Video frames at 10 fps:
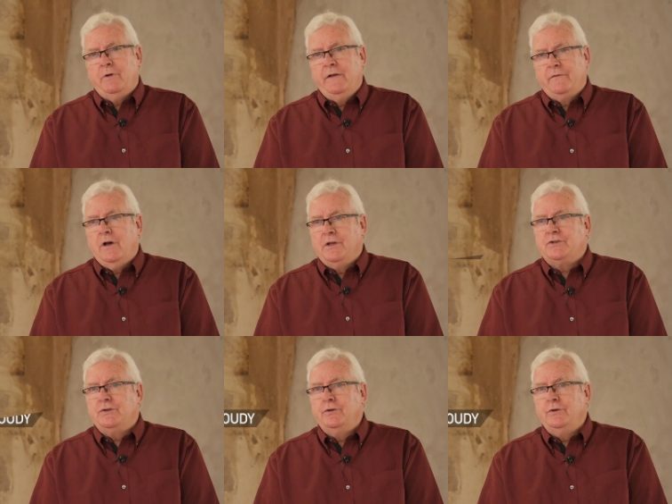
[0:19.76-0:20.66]
that we have
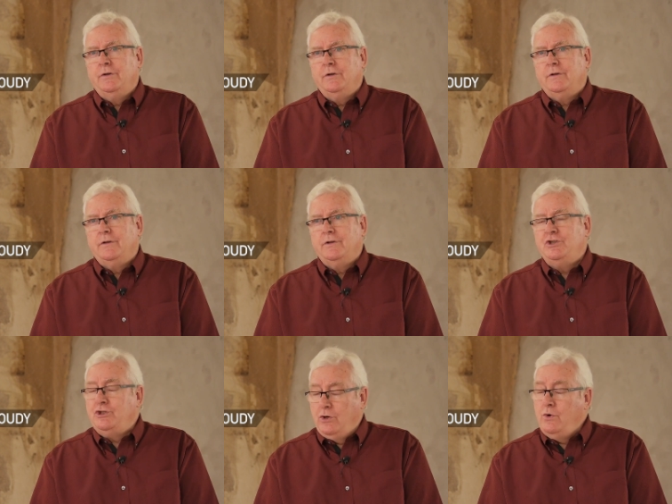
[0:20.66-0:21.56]
got to
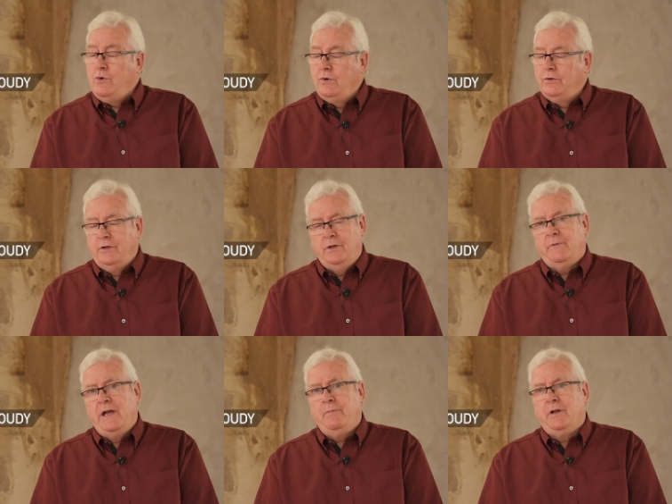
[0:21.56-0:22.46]
show that the
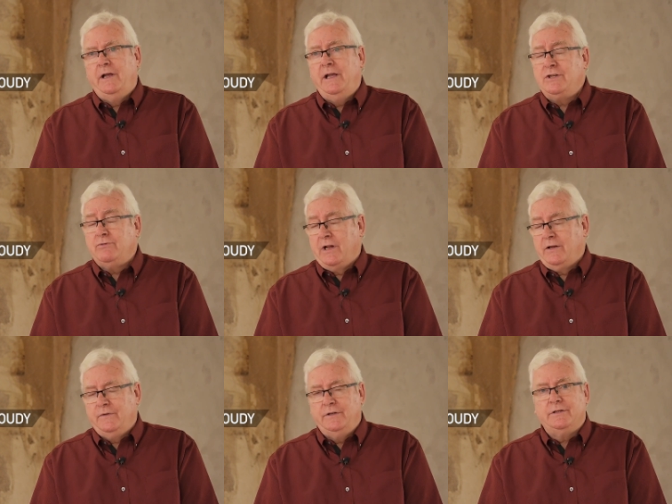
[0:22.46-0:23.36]
Bible is
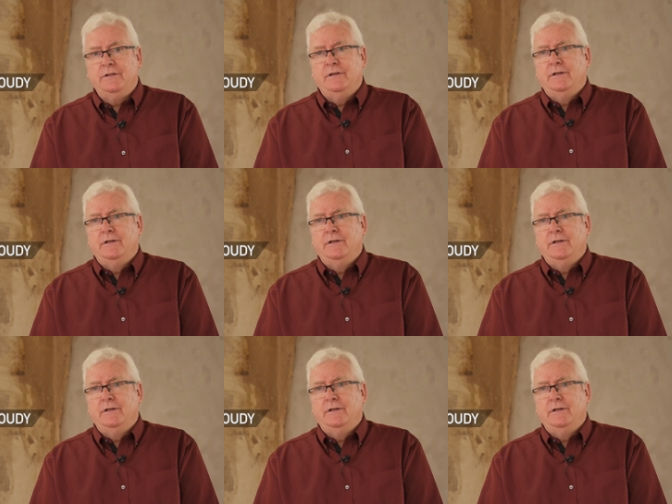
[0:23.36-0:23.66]
relevant,